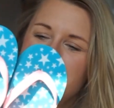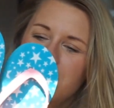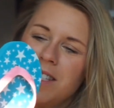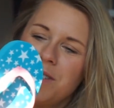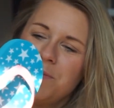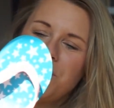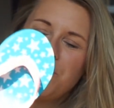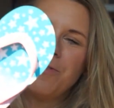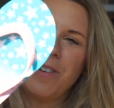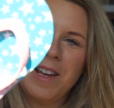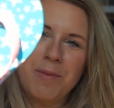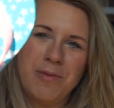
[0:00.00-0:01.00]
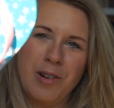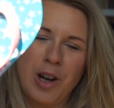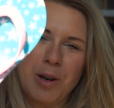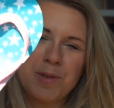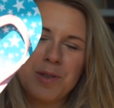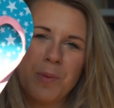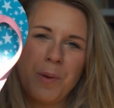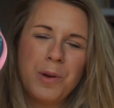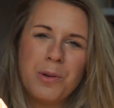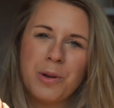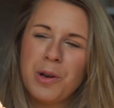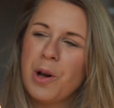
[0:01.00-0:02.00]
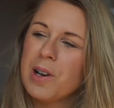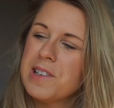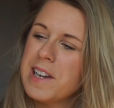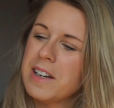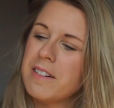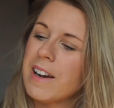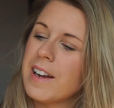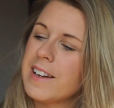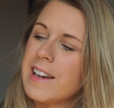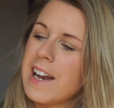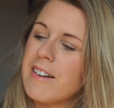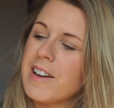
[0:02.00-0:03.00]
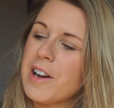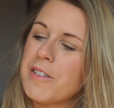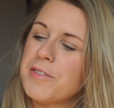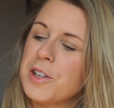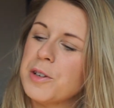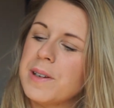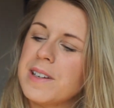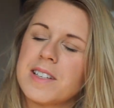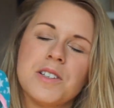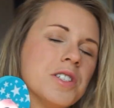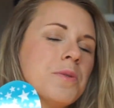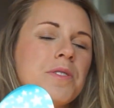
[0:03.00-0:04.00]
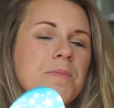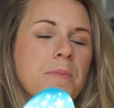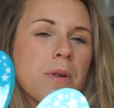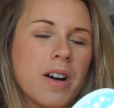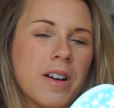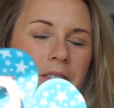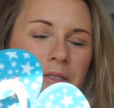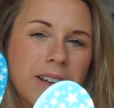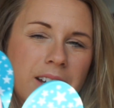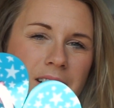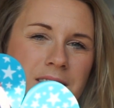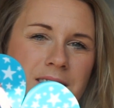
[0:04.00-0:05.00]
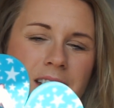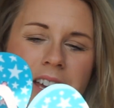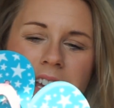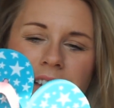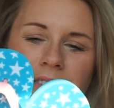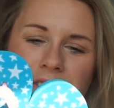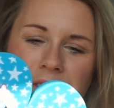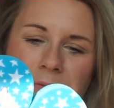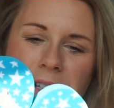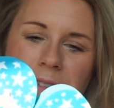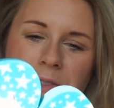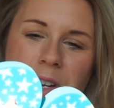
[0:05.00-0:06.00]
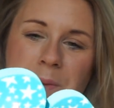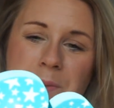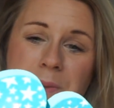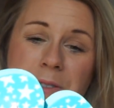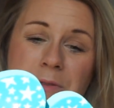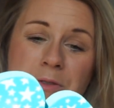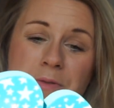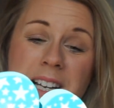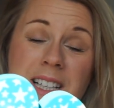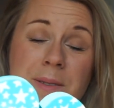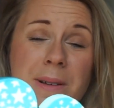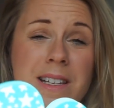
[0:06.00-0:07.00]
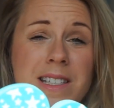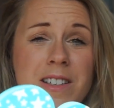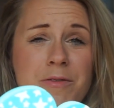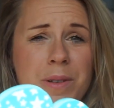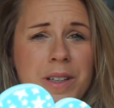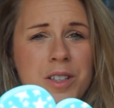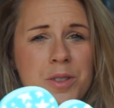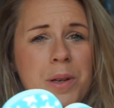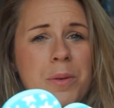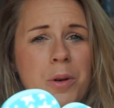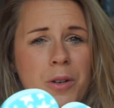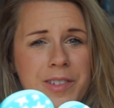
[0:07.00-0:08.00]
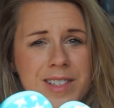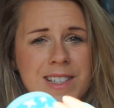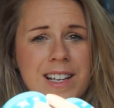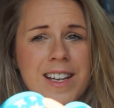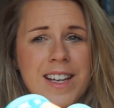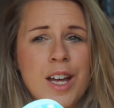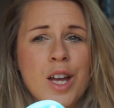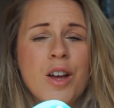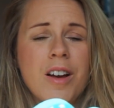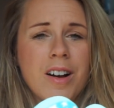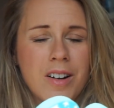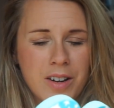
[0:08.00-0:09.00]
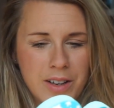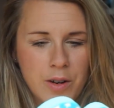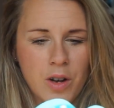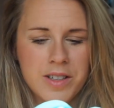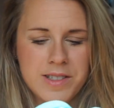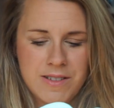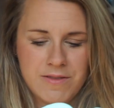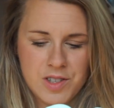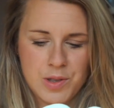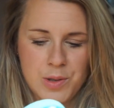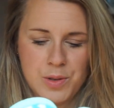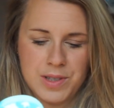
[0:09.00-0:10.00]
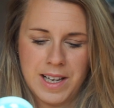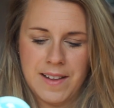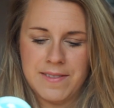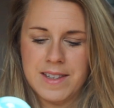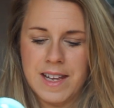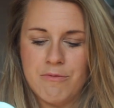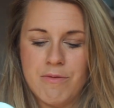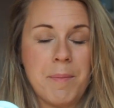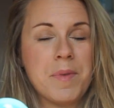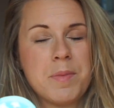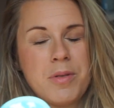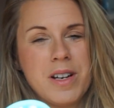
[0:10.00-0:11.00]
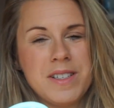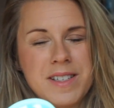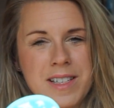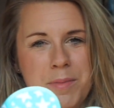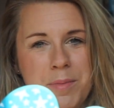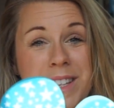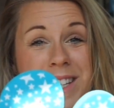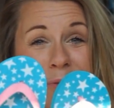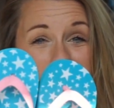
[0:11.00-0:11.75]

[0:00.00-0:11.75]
Some flip-flops. When we were on holiday in Gran Canaria a few weeks ago, she was mithering us for some flip-flops, but they were all really expensive because we were obviously in a holiday resort and they ramped the prices up, but these